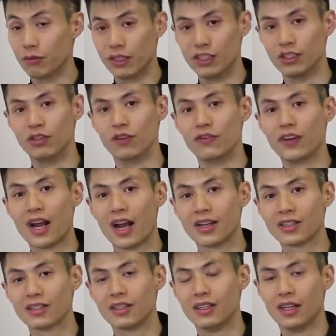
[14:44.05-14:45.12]
when you do it
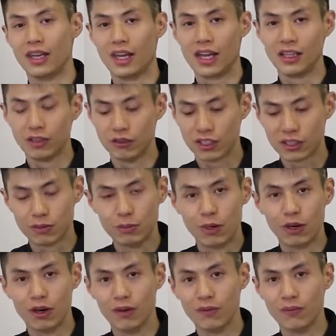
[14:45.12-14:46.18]
fast and do it
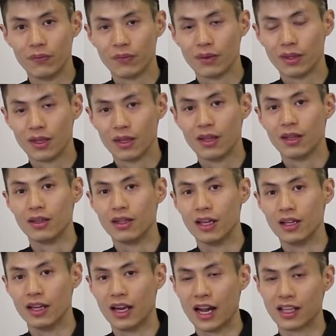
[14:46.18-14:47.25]
small,
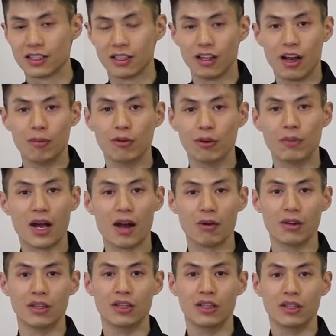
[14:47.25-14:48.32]
then it adds a lot more
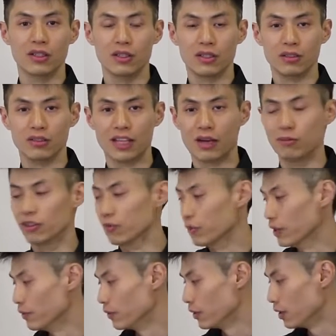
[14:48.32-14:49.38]
power to that
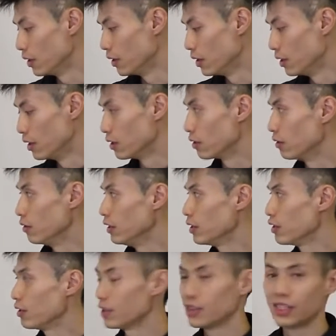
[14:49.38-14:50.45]
movement. So
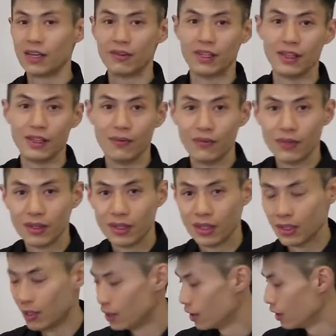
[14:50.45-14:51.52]
these are the 7
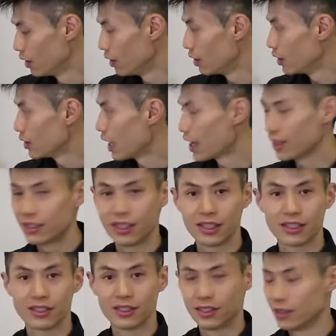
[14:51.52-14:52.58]

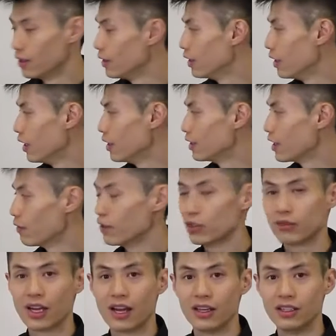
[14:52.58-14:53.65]
tactics and 7
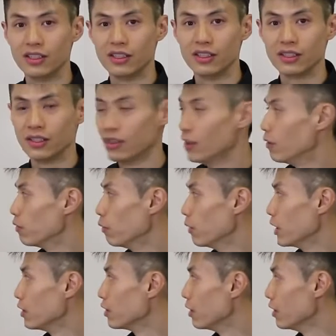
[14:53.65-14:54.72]
strategies for
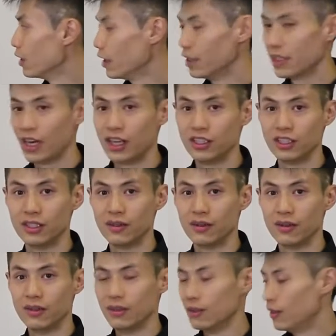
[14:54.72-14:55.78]
Wing Chun and Tai Chi.